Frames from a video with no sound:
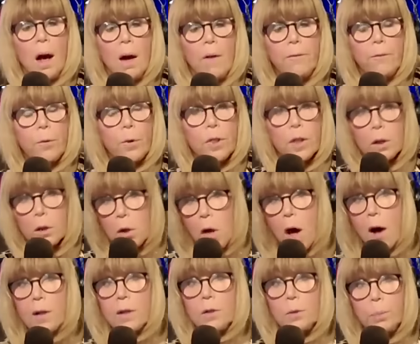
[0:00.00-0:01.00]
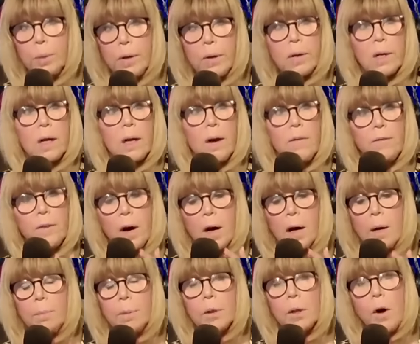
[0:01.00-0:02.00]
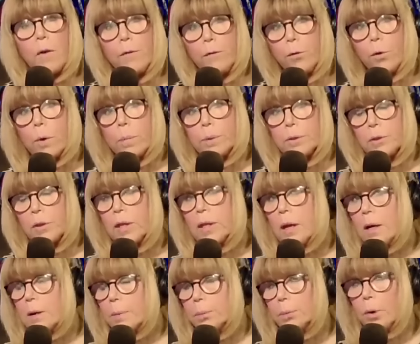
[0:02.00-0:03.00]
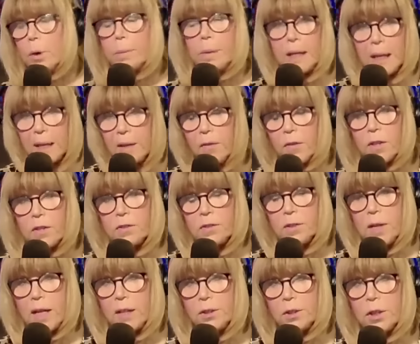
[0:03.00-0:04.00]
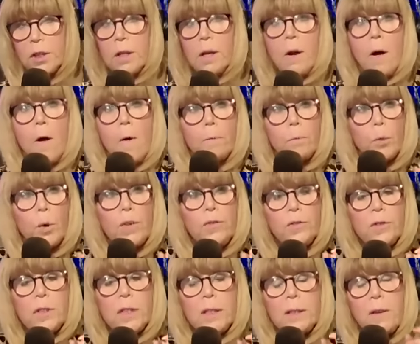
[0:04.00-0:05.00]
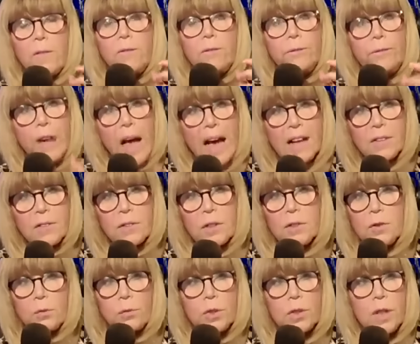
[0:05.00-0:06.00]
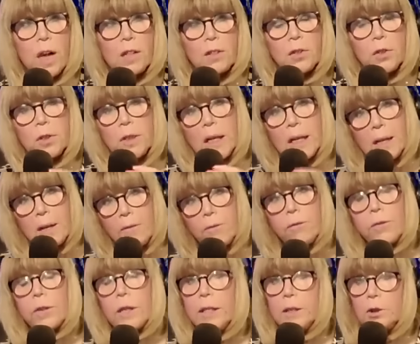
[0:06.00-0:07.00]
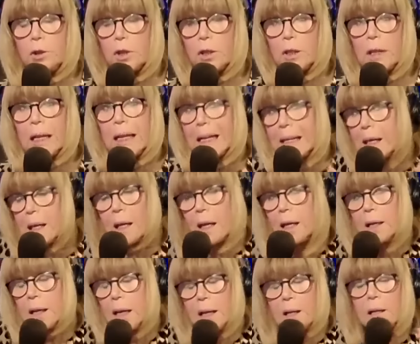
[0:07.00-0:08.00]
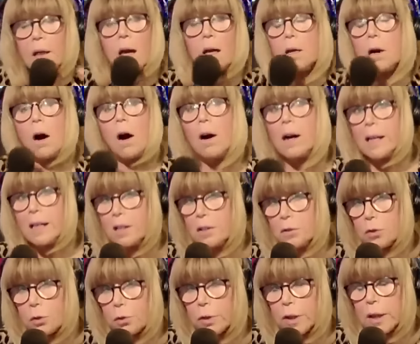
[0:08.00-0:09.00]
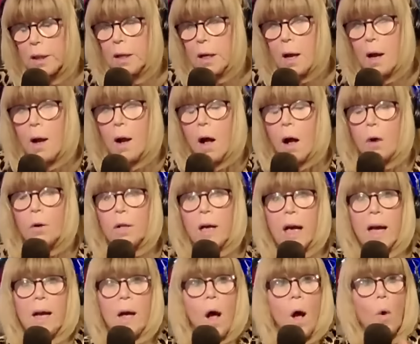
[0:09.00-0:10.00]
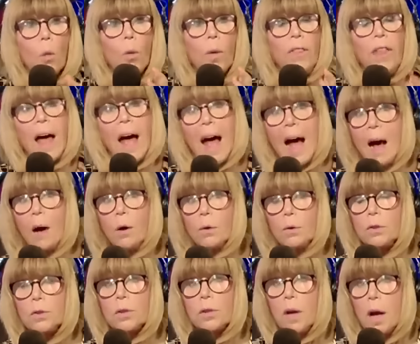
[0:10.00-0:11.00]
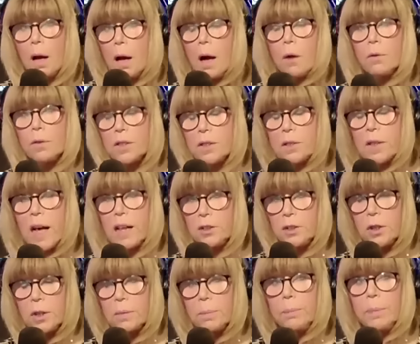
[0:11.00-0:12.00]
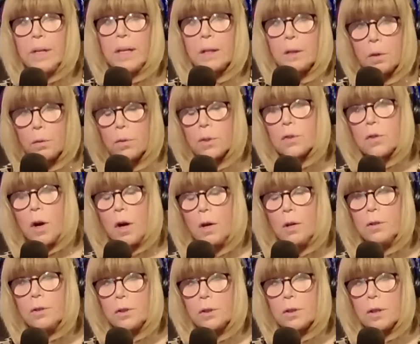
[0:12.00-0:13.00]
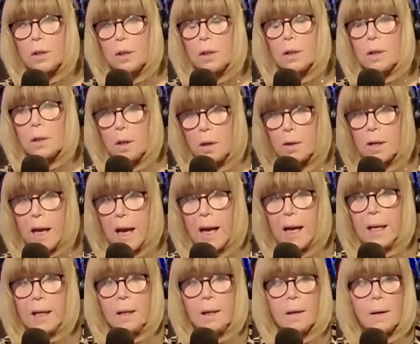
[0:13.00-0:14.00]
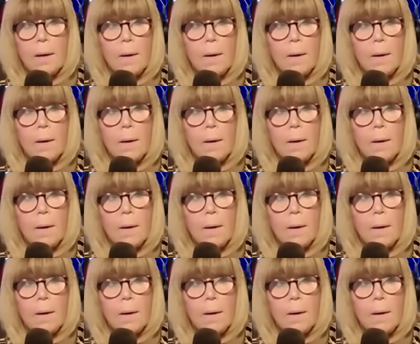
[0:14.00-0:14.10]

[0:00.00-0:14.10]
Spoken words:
for the longest period of below 4% unemployment in this nation. We've seen the fastest reduction in inflation in our history, okay, without a recession being the result, okay?